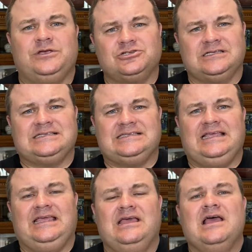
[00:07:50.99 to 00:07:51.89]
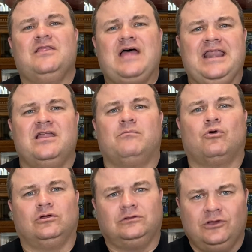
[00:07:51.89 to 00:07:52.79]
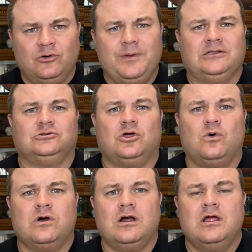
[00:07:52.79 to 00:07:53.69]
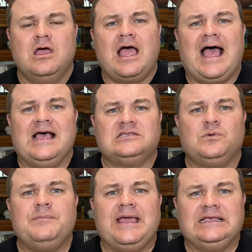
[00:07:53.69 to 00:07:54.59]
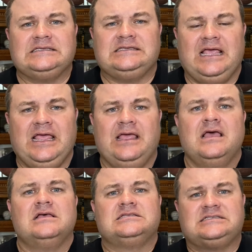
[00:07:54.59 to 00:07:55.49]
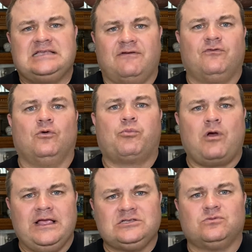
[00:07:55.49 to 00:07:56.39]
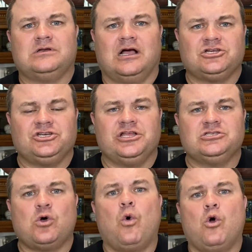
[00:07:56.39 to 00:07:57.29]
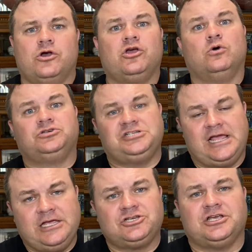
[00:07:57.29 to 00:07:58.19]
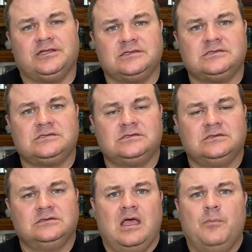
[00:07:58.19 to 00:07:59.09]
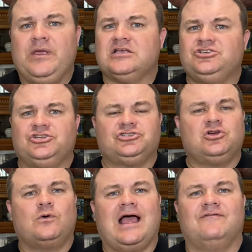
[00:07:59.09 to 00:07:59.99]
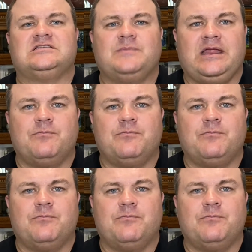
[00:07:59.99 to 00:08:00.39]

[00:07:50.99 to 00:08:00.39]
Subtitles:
We usually see that number a little bit lower as we may see several price reductions or negotiations because you just don't have as many